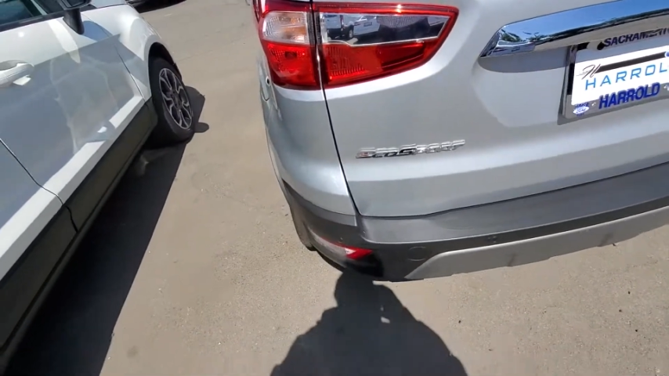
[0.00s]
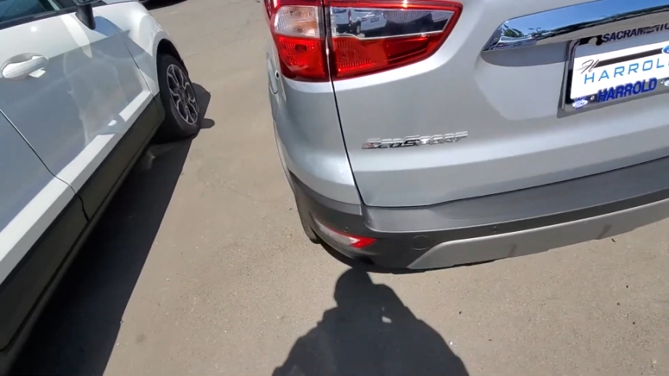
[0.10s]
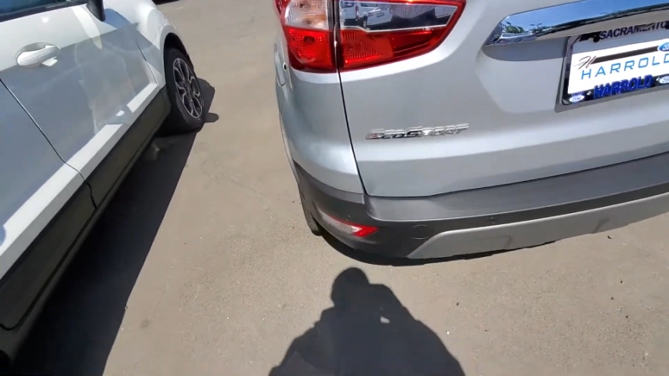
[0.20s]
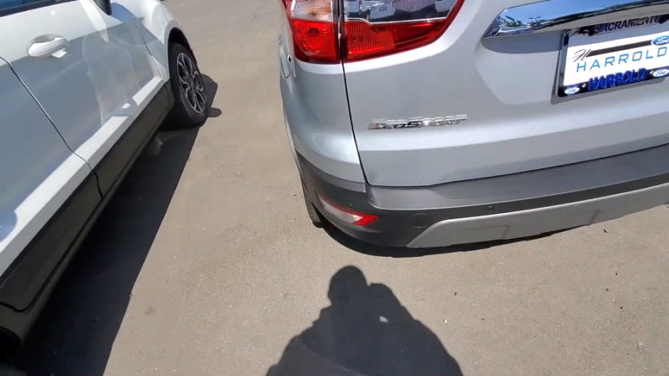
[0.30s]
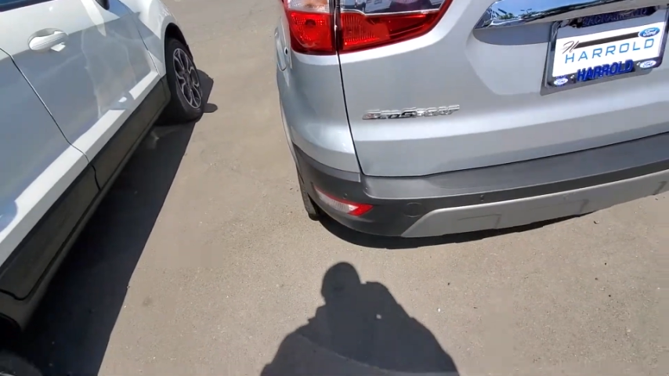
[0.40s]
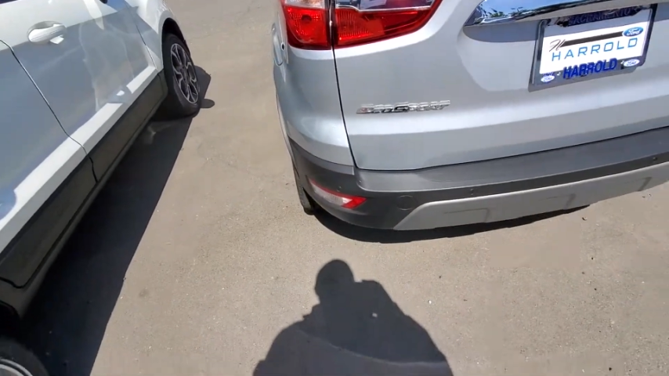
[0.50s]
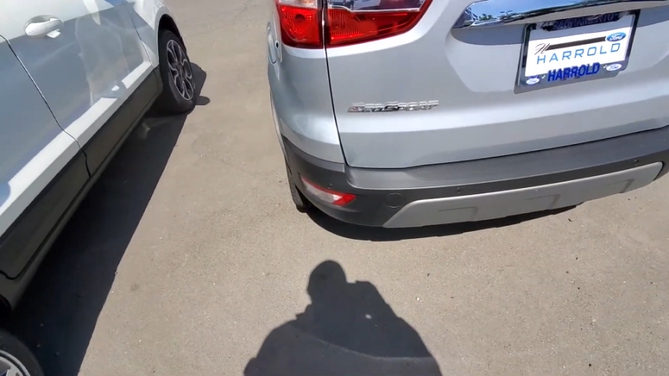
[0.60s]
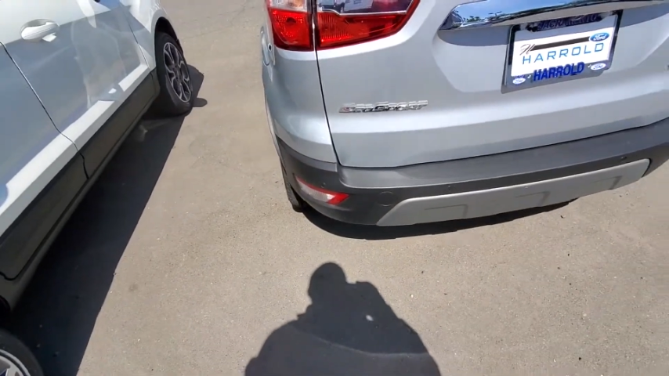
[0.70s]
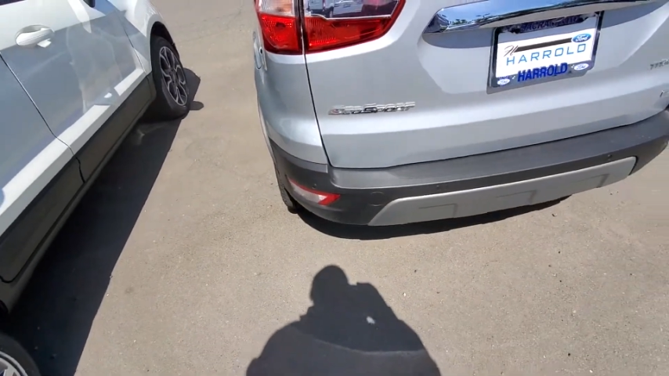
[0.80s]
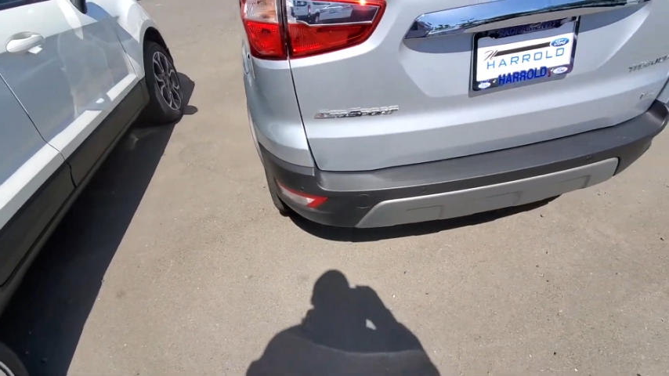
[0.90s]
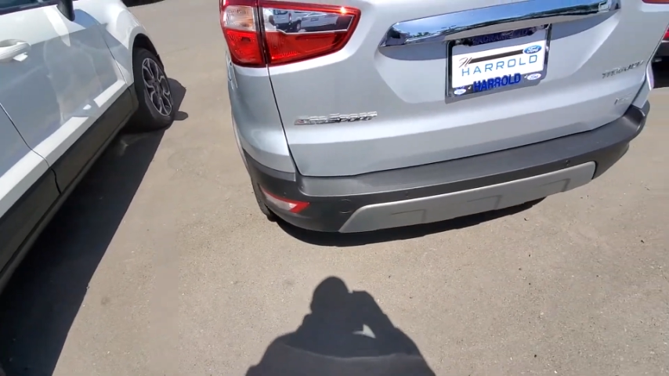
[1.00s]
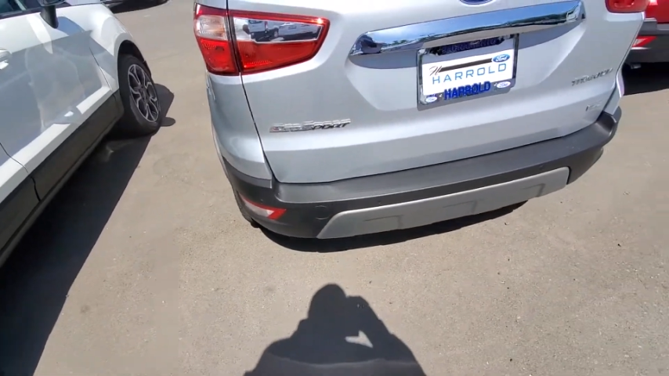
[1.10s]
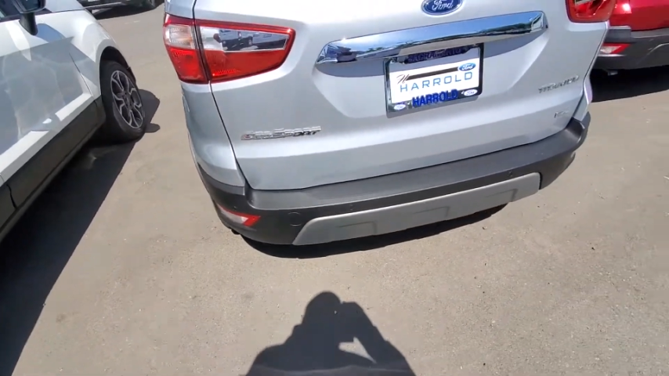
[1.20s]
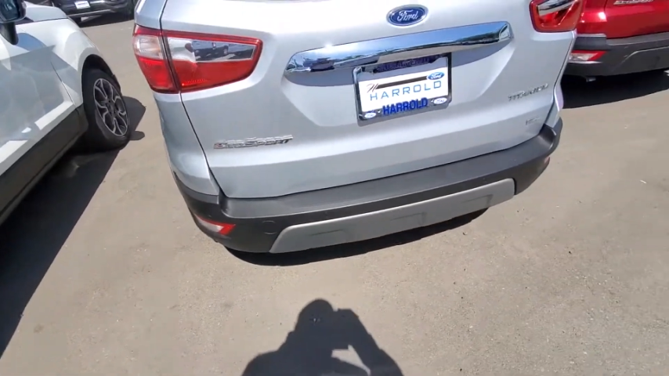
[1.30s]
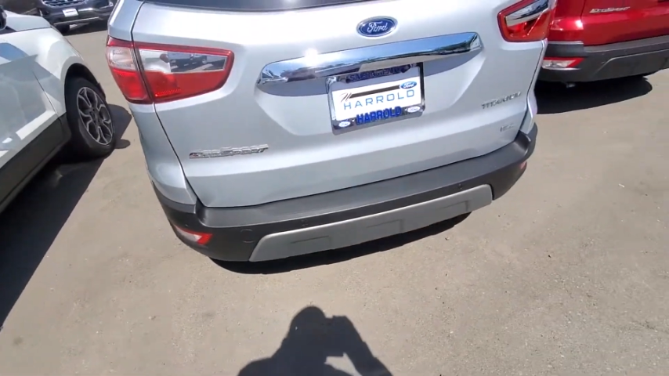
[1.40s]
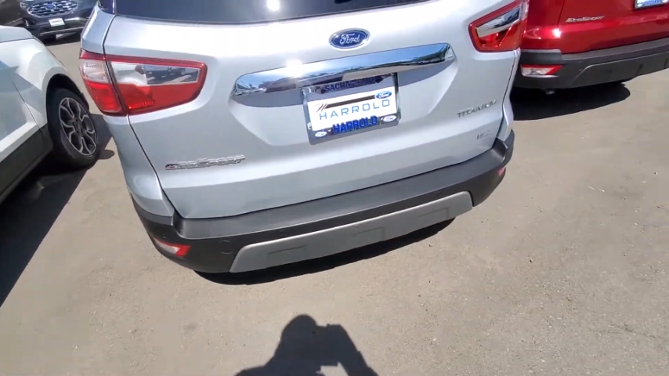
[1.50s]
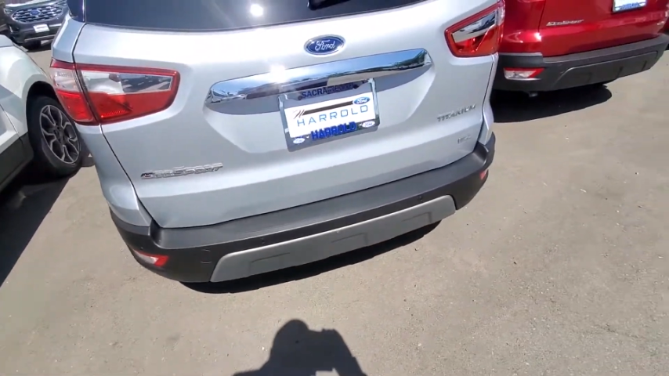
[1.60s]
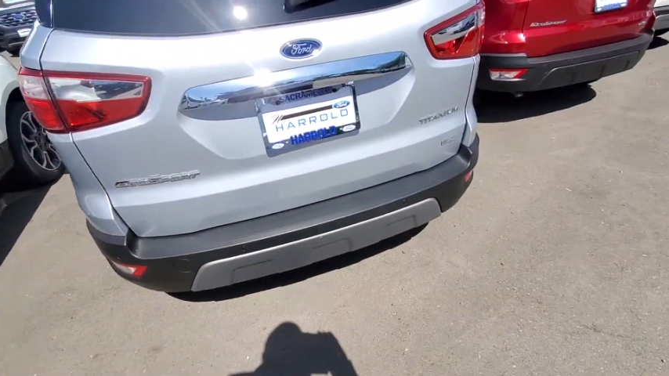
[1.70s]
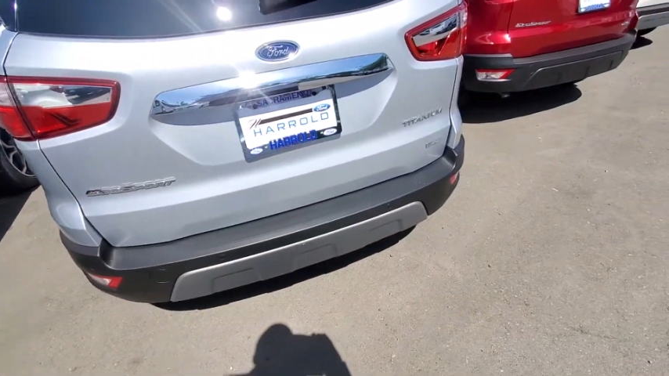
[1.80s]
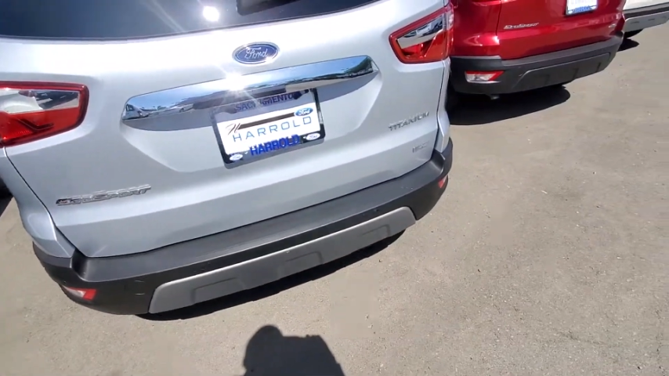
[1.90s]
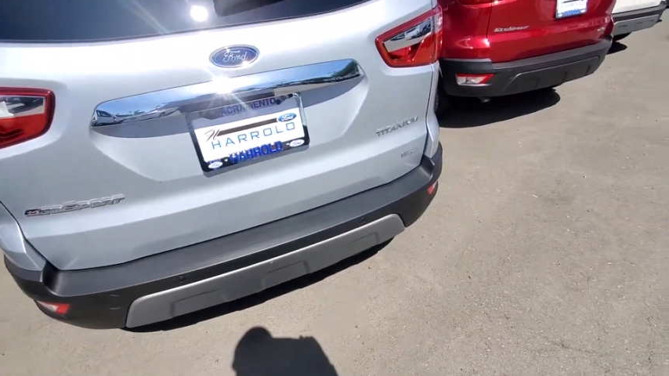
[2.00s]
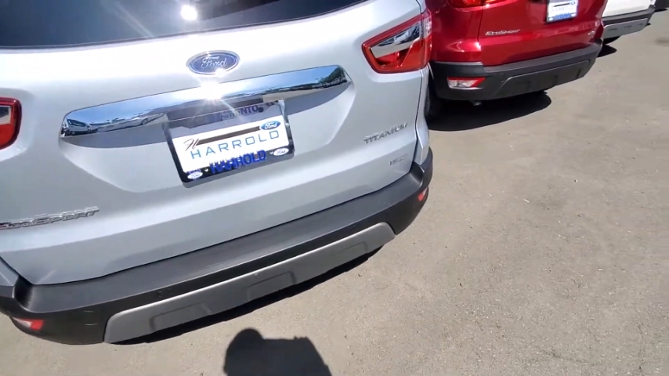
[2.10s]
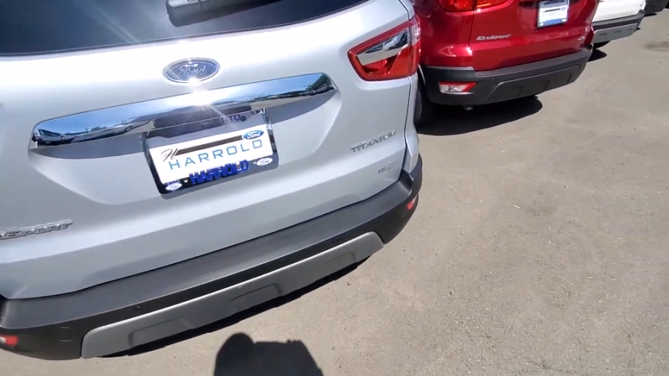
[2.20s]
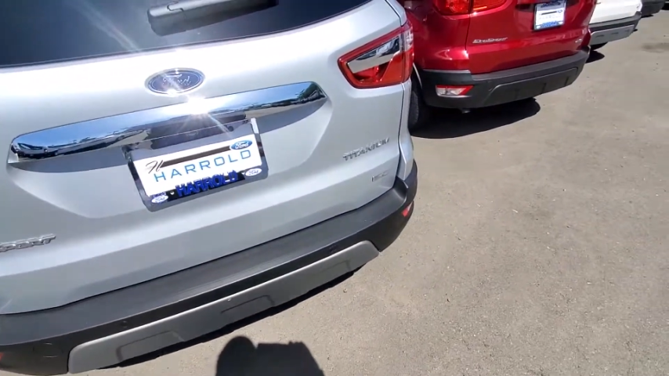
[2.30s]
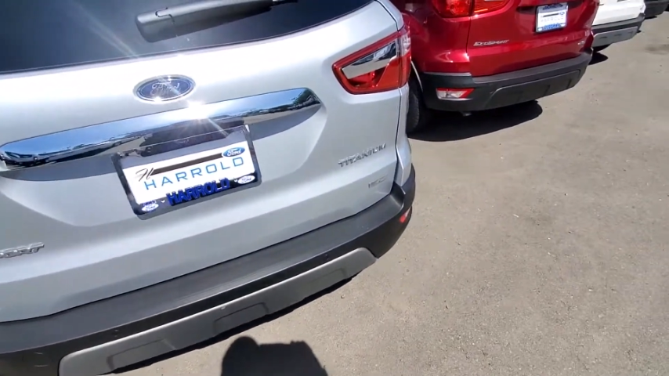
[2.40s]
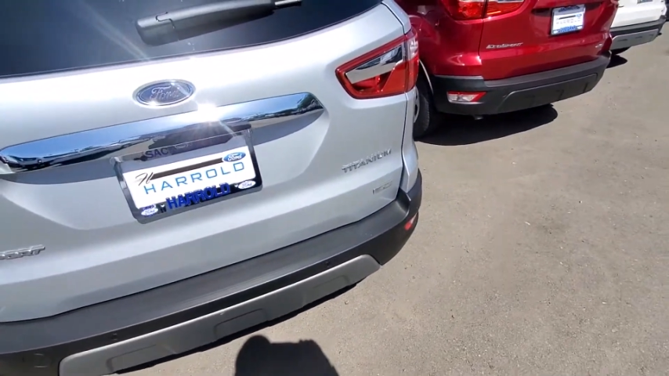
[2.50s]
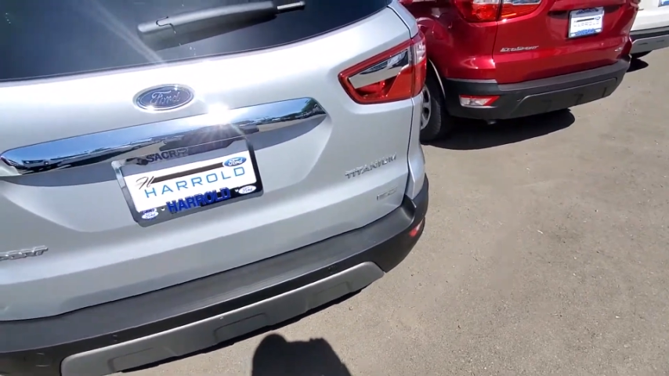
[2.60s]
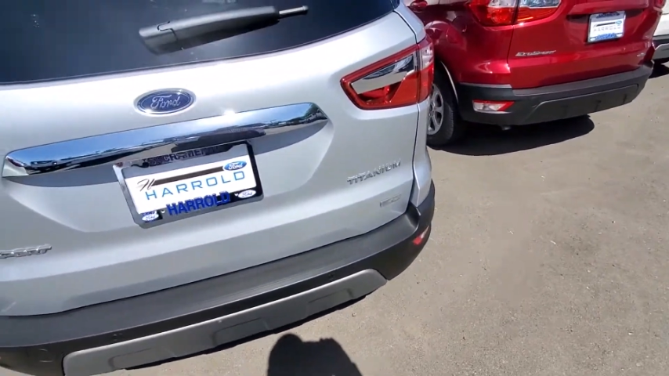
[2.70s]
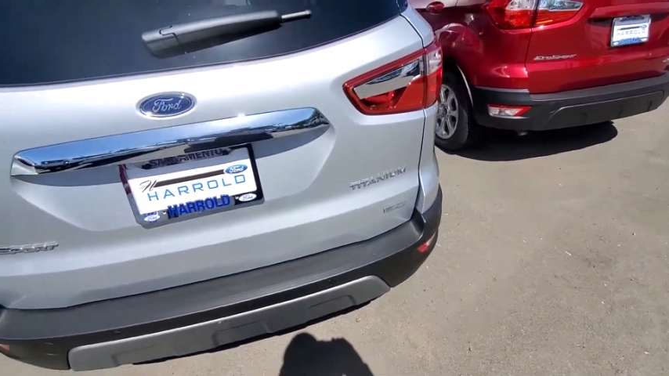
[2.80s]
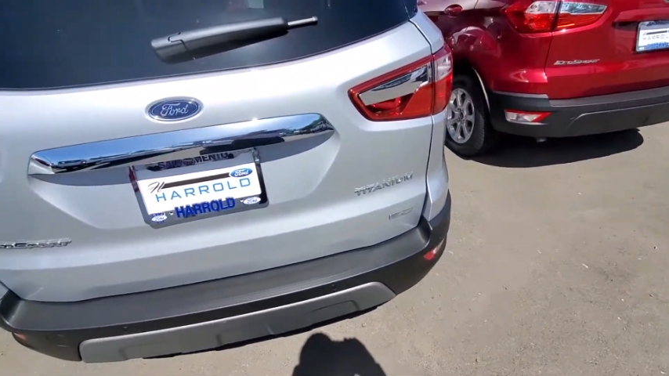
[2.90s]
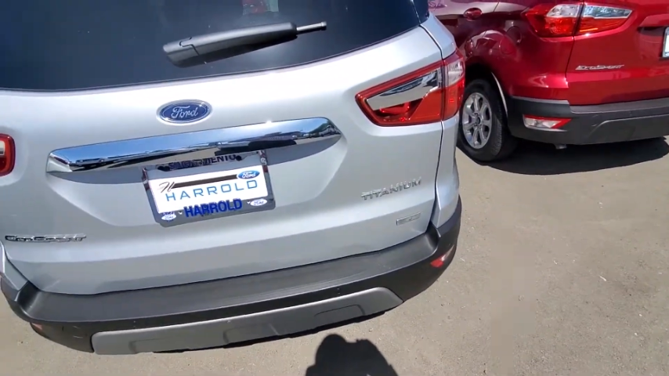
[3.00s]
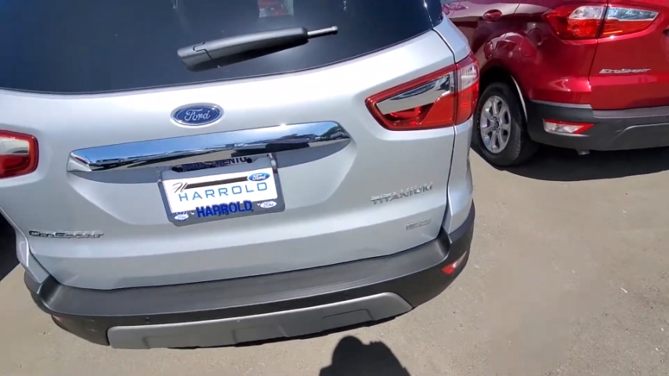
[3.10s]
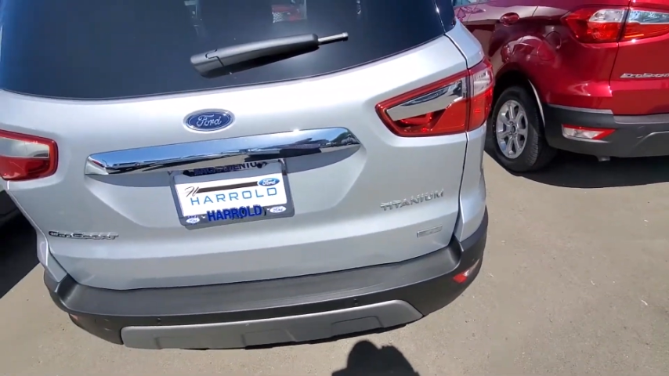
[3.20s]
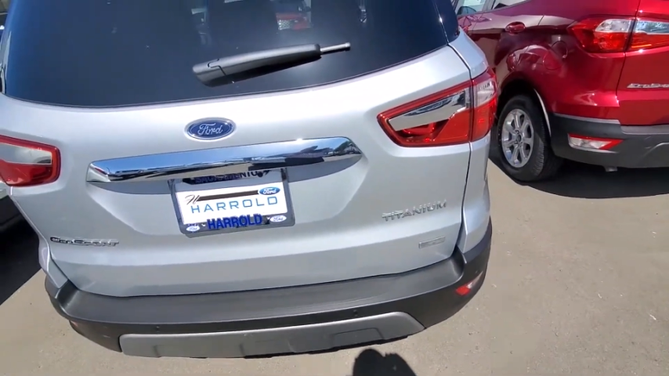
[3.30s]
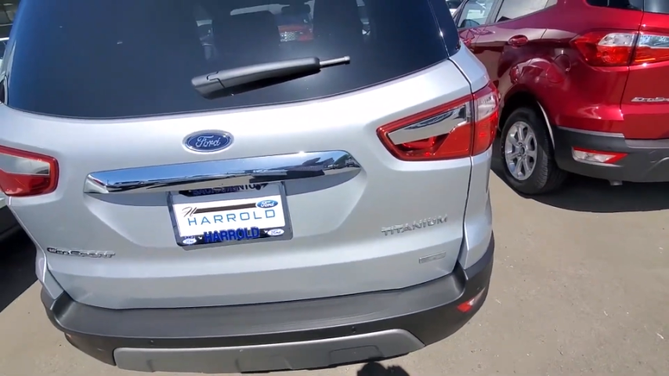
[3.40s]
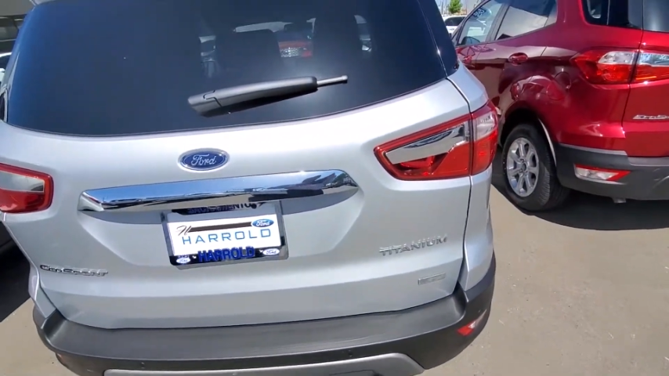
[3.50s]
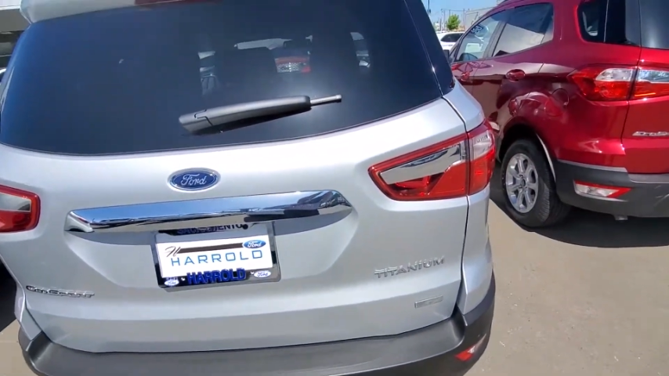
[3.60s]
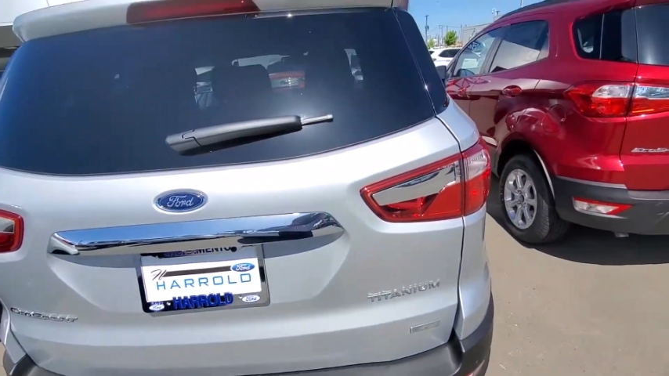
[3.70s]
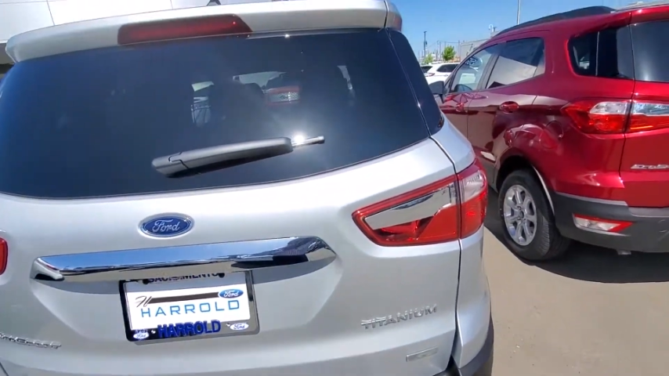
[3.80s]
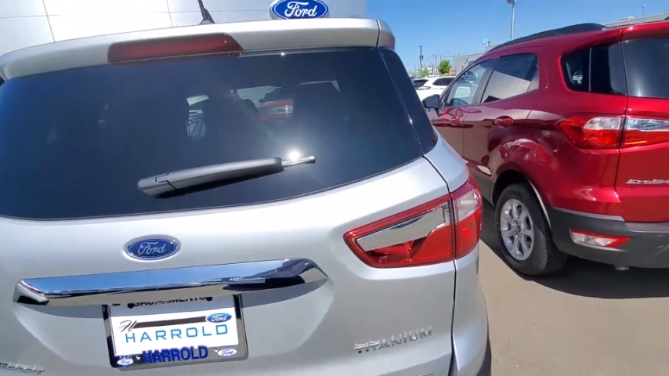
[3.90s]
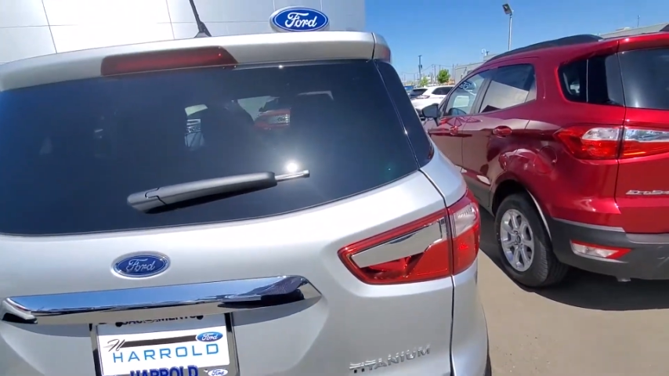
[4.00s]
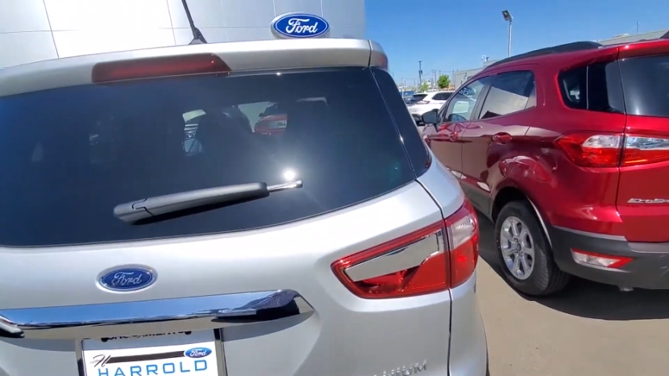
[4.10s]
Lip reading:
(no speaker visible)